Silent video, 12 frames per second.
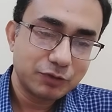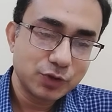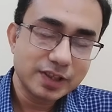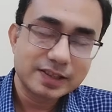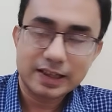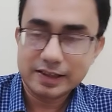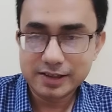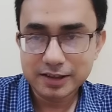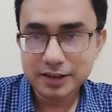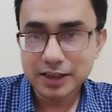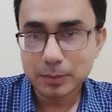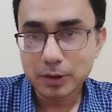just
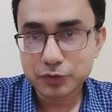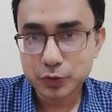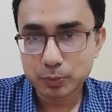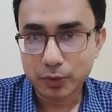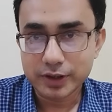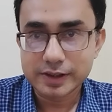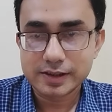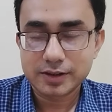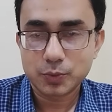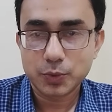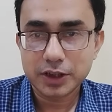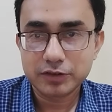consider the above 2
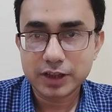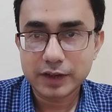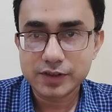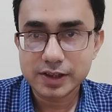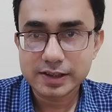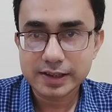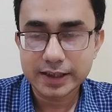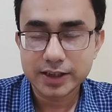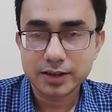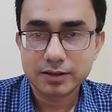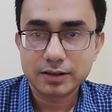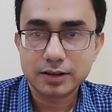points, whatever I've just
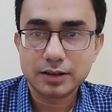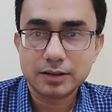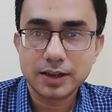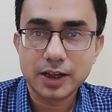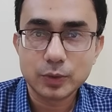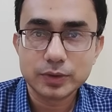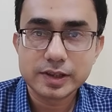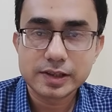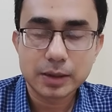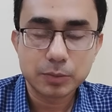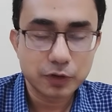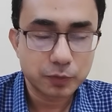said now, this
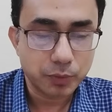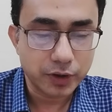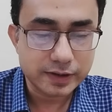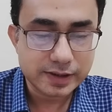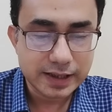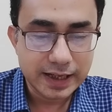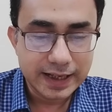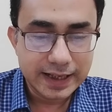couple of points,